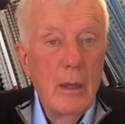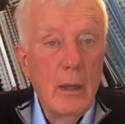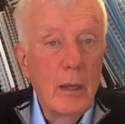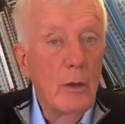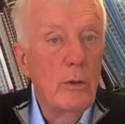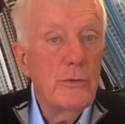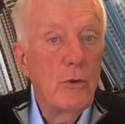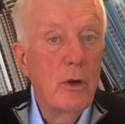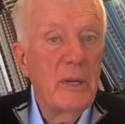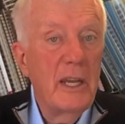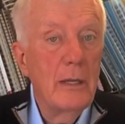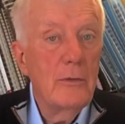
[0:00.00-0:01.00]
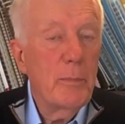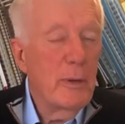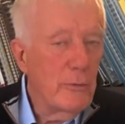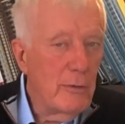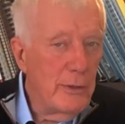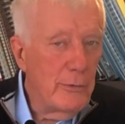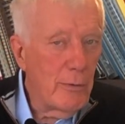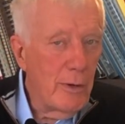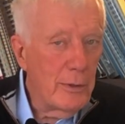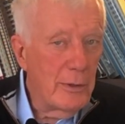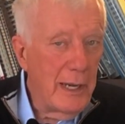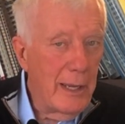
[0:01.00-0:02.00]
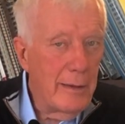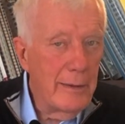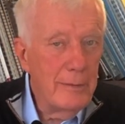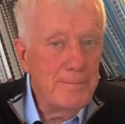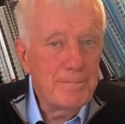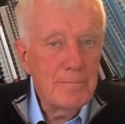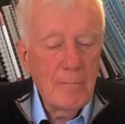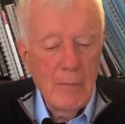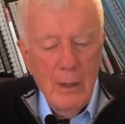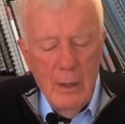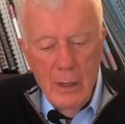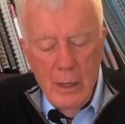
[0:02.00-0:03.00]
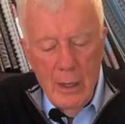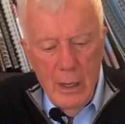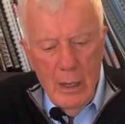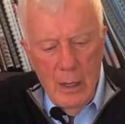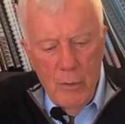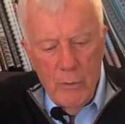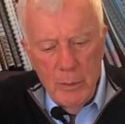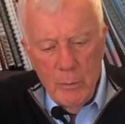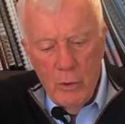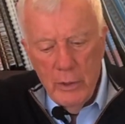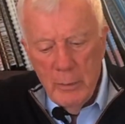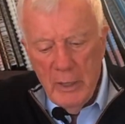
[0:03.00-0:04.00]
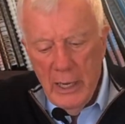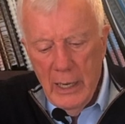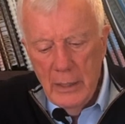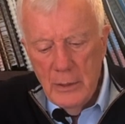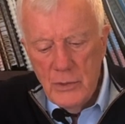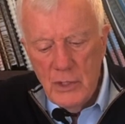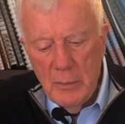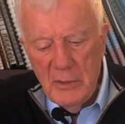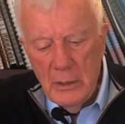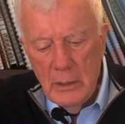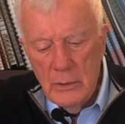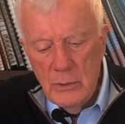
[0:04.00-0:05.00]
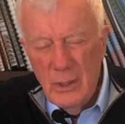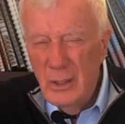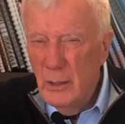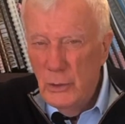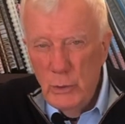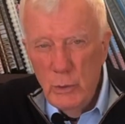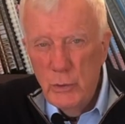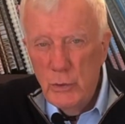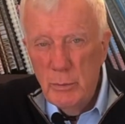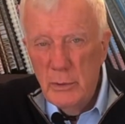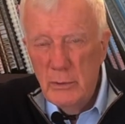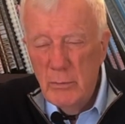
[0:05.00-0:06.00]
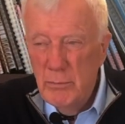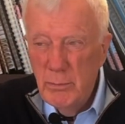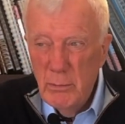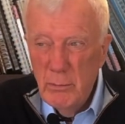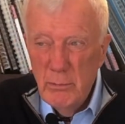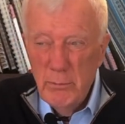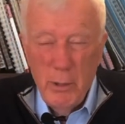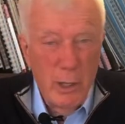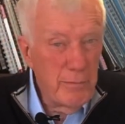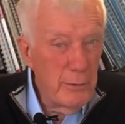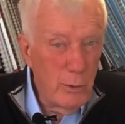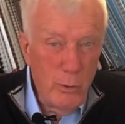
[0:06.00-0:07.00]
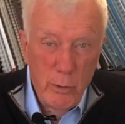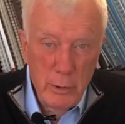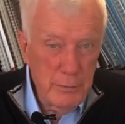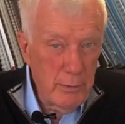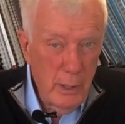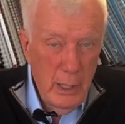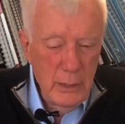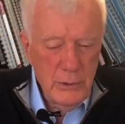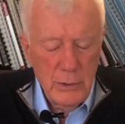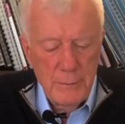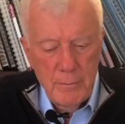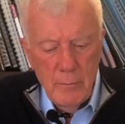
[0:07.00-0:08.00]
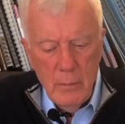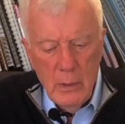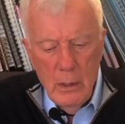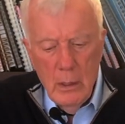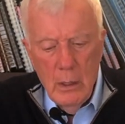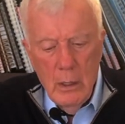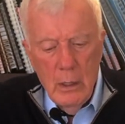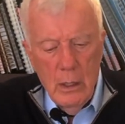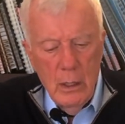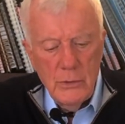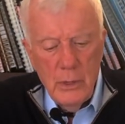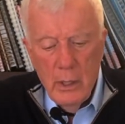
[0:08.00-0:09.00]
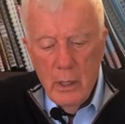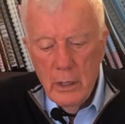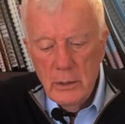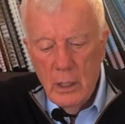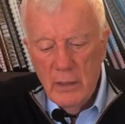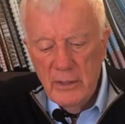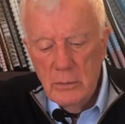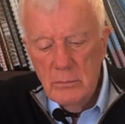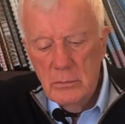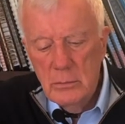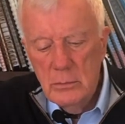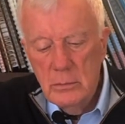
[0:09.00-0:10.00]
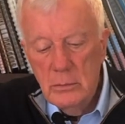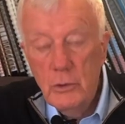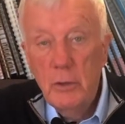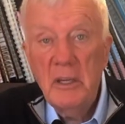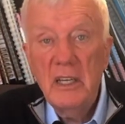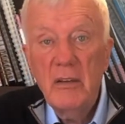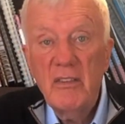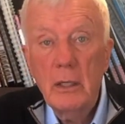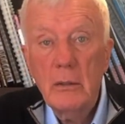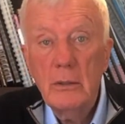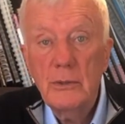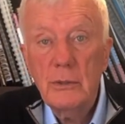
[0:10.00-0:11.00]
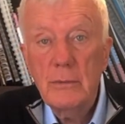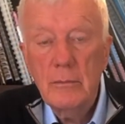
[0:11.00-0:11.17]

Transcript: Hello, it's Norm again, Specialties Toronto, Canada. What I'm holding in my hand is something that's a little unusual, but par for the course for us. It's got a hardcover, could be any thickness.